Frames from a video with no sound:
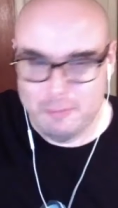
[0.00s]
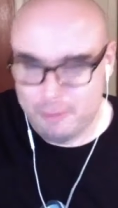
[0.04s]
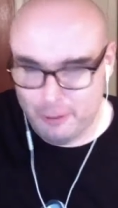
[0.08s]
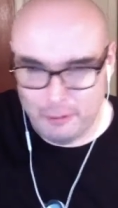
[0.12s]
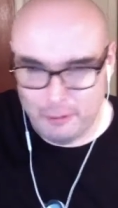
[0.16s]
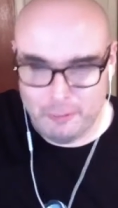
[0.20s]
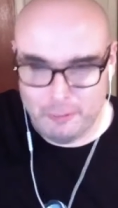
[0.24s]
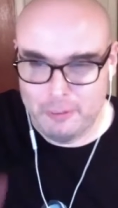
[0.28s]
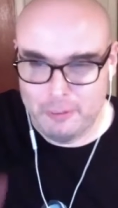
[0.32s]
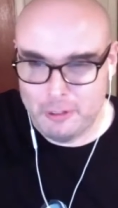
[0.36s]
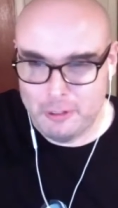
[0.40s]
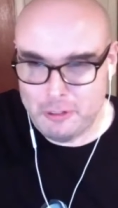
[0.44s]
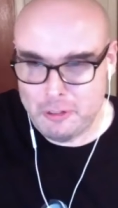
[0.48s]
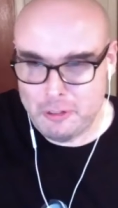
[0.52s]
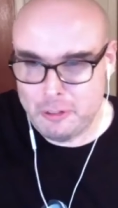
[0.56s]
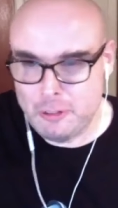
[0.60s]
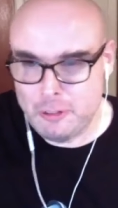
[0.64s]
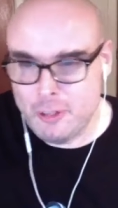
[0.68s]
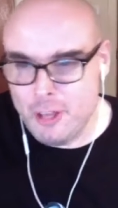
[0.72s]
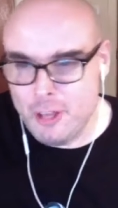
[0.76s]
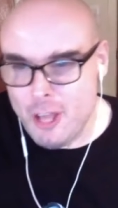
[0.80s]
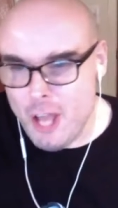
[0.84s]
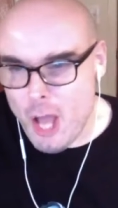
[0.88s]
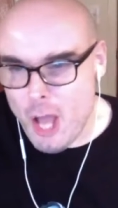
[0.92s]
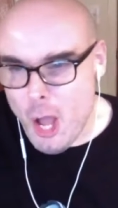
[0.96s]
other places.
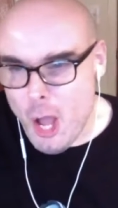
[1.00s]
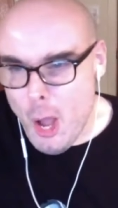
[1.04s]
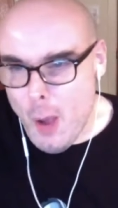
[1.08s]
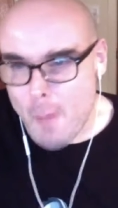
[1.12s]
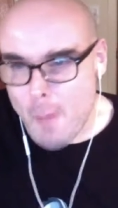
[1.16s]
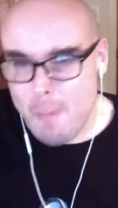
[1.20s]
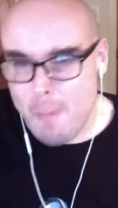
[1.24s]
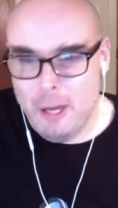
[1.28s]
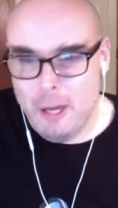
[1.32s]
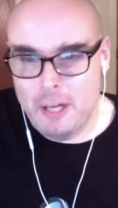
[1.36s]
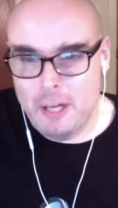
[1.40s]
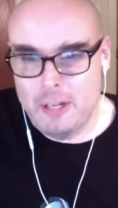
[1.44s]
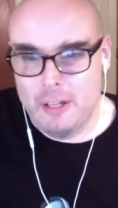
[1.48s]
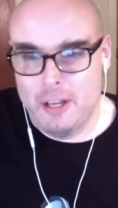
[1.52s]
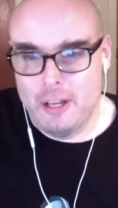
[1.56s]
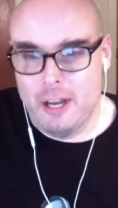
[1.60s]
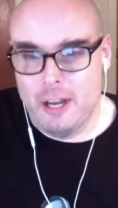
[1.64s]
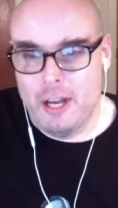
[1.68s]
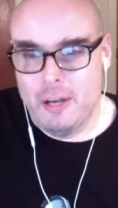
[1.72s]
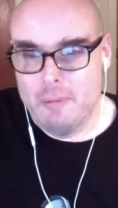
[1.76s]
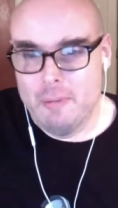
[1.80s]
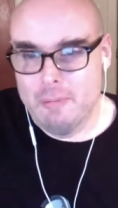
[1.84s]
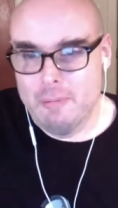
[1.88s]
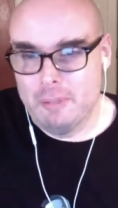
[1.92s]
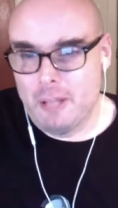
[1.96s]
But
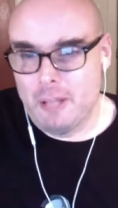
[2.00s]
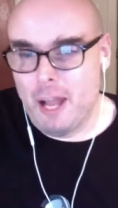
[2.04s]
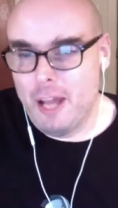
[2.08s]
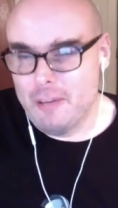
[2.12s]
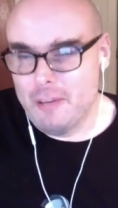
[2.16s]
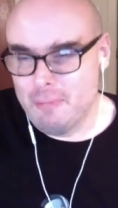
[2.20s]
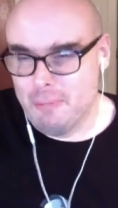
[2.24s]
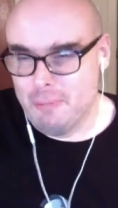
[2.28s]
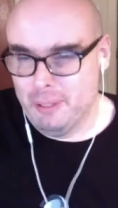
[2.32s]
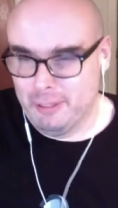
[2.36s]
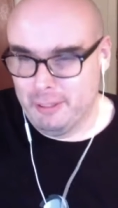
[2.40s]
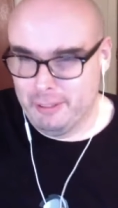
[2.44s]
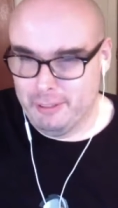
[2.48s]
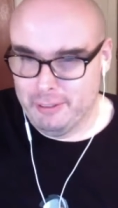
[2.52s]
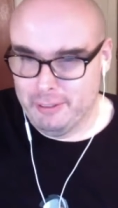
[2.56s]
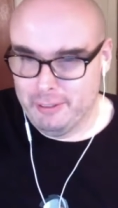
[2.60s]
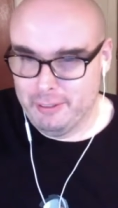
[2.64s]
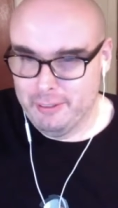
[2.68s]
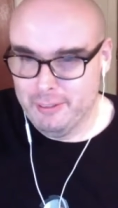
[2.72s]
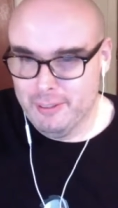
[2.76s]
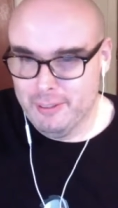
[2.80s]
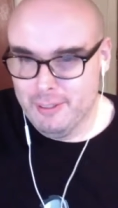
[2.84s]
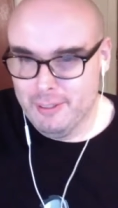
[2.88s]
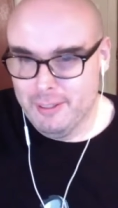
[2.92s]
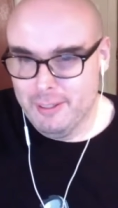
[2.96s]
Cotton Picking
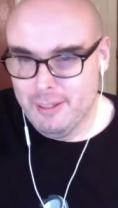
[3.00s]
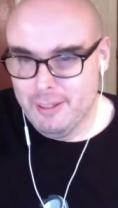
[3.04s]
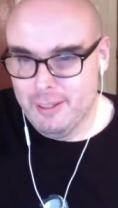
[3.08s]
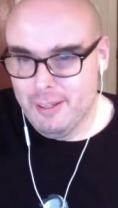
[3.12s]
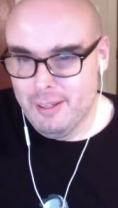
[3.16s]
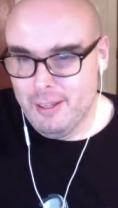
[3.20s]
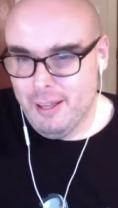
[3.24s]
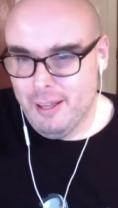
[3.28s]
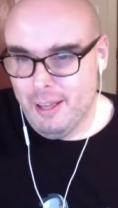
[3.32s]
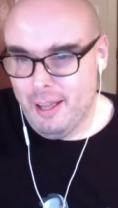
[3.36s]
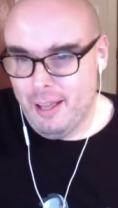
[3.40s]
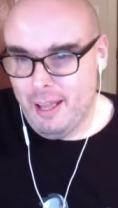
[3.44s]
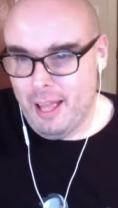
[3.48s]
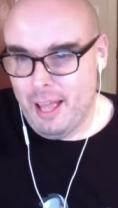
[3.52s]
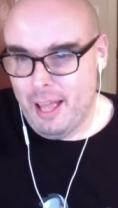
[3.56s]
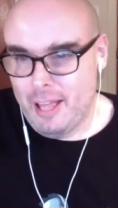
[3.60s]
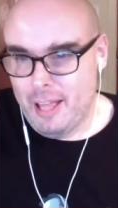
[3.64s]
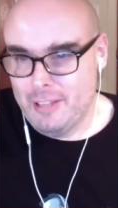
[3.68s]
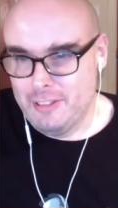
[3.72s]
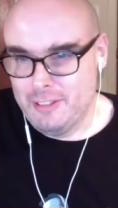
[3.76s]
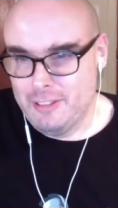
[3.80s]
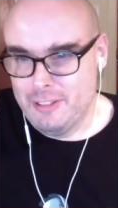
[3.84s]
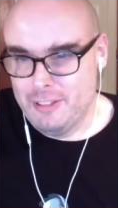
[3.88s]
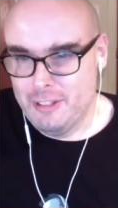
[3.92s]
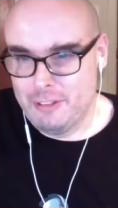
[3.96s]

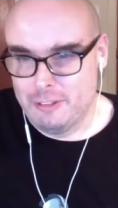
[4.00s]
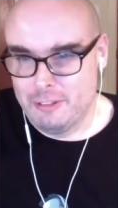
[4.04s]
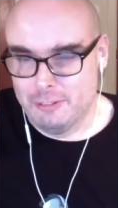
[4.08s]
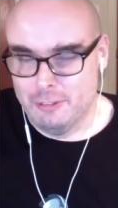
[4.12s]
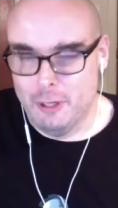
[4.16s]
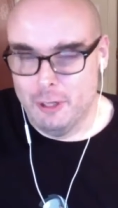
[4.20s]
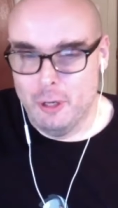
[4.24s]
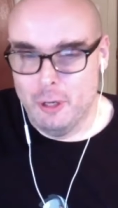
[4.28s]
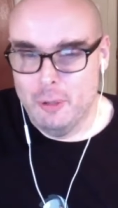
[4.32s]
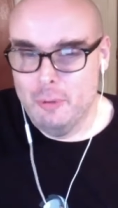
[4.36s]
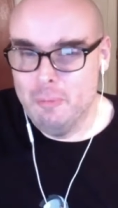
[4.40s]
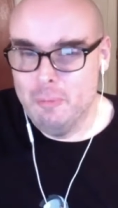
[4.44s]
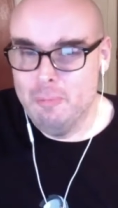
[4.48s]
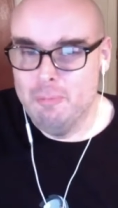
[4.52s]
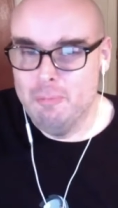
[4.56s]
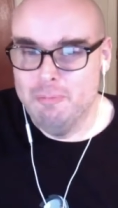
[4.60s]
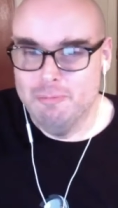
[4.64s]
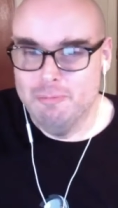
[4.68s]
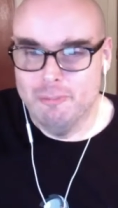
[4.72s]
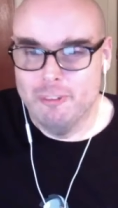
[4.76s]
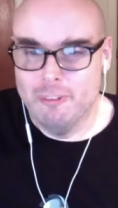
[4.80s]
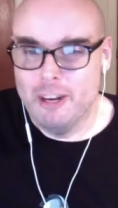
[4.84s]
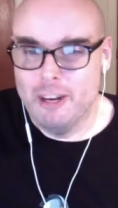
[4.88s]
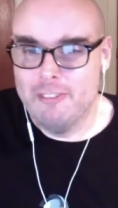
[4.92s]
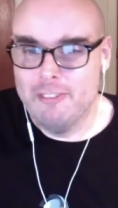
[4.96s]
has this low
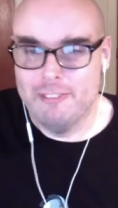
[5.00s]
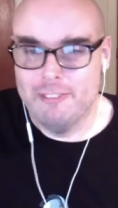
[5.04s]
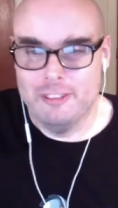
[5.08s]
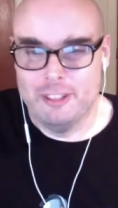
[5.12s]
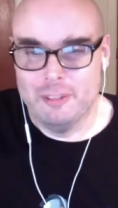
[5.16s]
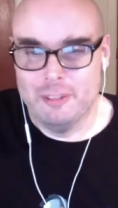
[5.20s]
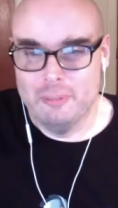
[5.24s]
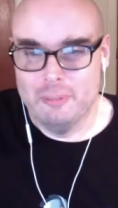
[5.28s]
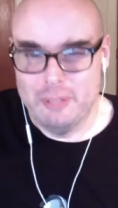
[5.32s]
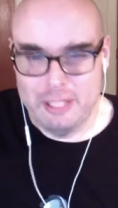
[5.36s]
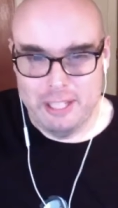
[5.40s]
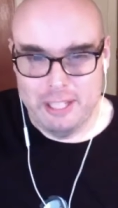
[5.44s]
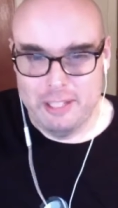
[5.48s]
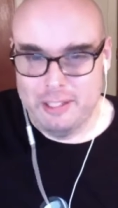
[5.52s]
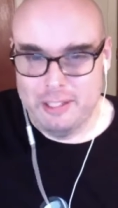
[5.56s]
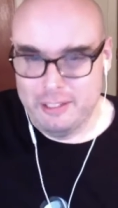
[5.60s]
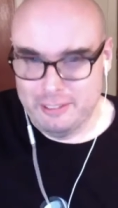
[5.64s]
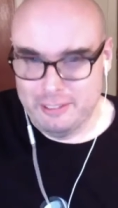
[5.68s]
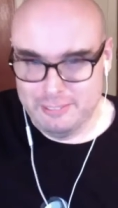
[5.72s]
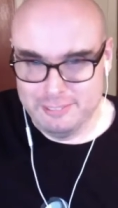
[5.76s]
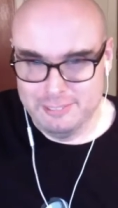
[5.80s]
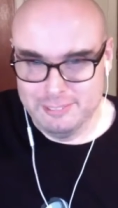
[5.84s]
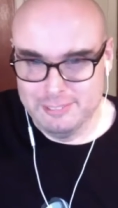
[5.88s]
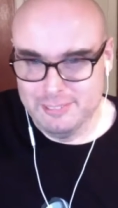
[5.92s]
riff at the beginning